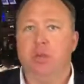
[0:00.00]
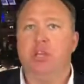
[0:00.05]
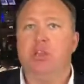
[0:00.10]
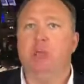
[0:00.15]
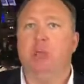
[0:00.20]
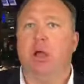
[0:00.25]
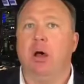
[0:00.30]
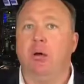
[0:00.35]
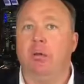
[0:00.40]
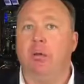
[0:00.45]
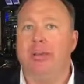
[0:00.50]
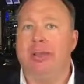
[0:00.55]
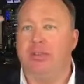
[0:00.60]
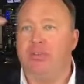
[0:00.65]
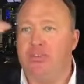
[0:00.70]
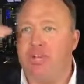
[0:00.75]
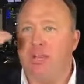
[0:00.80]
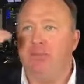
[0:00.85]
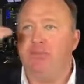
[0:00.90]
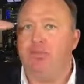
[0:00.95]
You will only
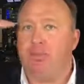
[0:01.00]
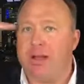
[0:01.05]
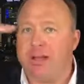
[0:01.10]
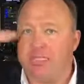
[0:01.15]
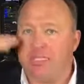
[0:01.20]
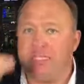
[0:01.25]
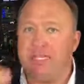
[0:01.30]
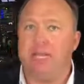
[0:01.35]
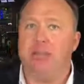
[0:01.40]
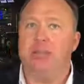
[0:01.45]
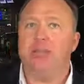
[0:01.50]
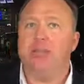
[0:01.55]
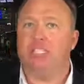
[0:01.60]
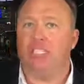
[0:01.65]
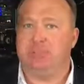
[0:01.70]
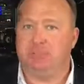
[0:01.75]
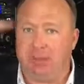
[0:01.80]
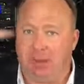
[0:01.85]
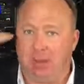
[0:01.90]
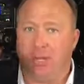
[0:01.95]
achieve transcendence
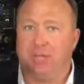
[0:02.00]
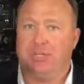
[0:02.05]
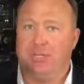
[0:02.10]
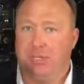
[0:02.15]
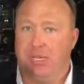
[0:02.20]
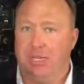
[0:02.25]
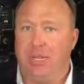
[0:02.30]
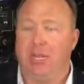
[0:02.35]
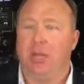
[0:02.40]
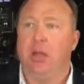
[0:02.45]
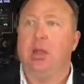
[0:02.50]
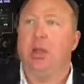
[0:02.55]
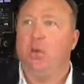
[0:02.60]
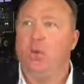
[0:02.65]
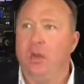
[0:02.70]
spiritually,